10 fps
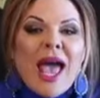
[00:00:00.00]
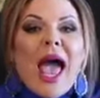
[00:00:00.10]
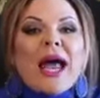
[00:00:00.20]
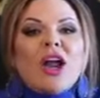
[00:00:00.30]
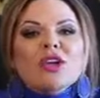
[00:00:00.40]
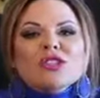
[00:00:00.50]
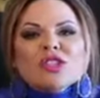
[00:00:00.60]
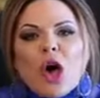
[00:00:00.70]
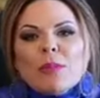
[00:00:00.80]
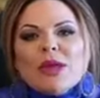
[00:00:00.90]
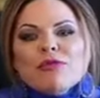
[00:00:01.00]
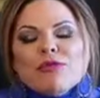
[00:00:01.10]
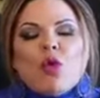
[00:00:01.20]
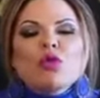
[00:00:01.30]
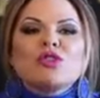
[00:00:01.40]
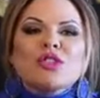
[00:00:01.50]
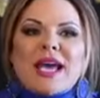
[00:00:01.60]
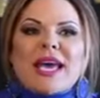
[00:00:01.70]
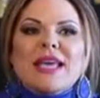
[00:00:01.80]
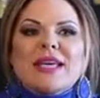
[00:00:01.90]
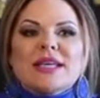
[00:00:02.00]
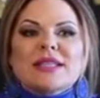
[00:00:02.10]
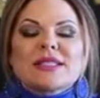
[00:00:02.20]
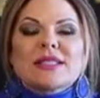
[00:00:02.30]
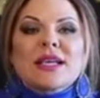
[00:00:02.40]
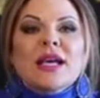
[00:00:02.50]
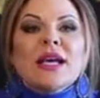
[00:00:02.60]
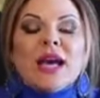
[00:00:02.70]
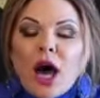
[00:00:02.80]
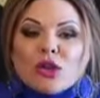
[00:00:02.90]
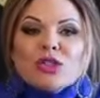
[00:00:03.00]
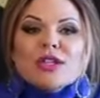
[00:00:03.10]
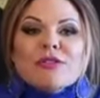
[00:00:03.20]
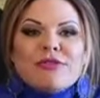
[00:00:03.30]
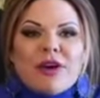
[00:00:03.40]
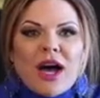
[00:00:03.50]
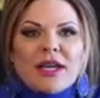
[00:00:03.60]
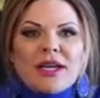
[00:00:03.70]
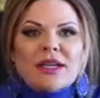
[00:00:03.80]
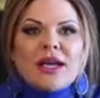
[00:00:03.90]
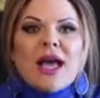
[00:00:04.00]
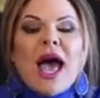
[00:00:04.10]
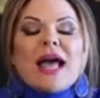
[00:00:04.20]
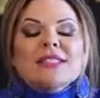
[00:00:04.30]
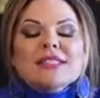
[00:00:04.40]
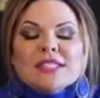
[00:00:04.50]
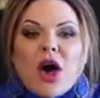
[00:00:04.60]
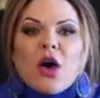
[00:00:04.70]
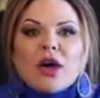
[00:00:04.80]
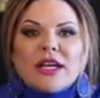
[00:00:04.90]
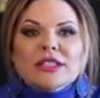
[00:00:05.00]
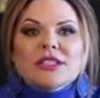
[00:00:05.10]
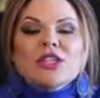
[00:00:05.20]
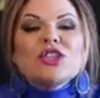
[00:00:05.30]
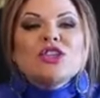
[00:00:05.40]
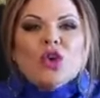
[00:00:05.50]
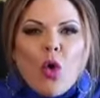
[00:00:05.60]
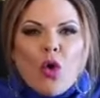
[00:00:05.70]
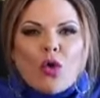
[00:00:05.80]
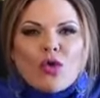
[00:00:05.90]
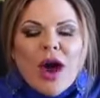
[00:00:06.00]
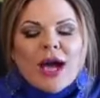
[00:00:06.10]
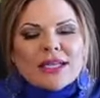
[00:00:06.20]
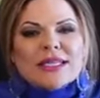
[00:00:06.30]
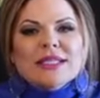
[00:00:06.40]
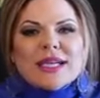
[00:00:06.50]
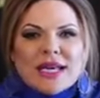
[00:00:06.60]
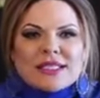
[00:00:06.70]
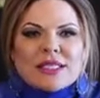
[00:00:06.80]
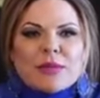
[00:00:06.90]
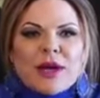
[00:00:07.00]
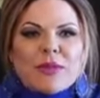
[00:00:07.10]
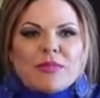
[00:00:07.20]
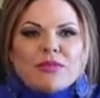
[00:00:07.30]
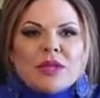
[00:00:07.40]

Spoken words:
and our topic for today is how to define and target your ideal customer.